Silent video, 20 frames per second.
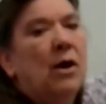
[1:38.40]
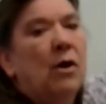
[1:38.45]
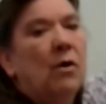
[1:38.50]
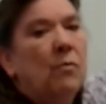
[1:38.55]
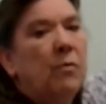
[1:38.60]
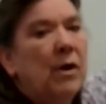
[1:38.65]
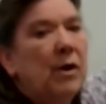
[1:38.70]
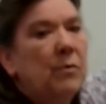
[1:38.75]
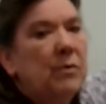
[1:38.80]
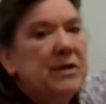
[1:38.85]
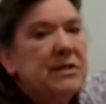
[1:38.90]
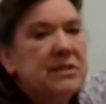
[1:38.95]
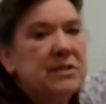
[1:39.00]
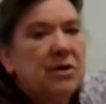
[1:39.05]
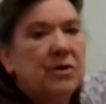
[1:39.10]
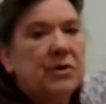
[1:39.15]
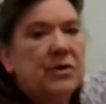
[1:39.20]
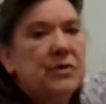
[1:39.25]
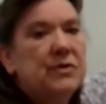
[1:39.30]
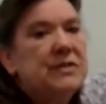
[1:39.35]
where we
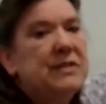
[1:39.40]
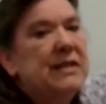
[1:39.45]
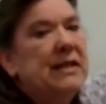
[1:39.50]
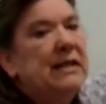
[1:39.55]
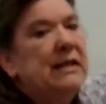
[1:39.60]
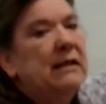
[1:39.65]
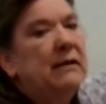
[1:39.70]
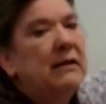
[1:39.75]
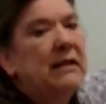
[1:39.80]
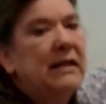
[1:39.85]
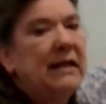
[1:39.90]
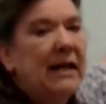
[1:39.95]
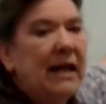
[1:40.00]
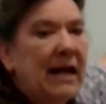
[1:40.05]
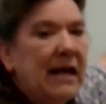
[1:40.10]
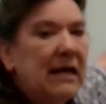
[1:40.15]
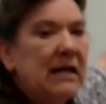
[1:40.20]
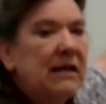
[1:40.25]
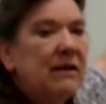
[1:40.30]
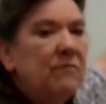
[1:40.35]
start using
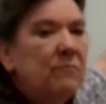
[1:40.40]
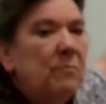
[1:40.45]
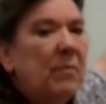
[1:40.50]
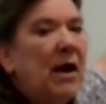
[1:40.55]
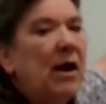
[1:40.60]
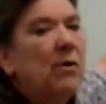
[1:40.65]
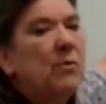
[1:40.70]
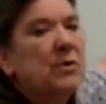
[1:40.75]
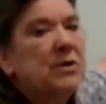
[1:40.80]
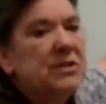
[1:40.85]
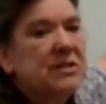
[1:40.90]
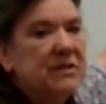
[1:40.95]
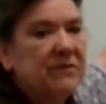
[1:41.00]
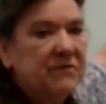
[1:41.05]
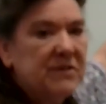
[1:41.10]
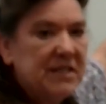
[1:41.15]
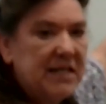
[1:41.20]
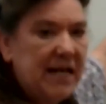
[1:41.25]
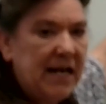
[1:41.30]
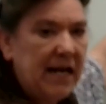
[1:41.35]
negative powers
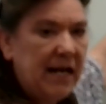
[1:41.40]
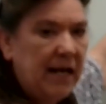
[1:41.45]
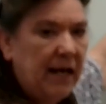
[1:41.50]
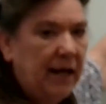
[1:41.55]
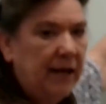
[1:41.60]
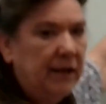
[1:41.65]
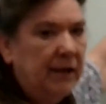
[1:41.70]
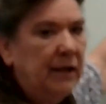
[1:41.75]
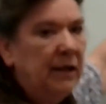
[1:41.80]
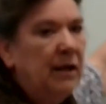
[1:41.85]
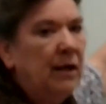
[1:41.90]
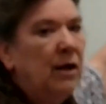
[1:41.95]
of 10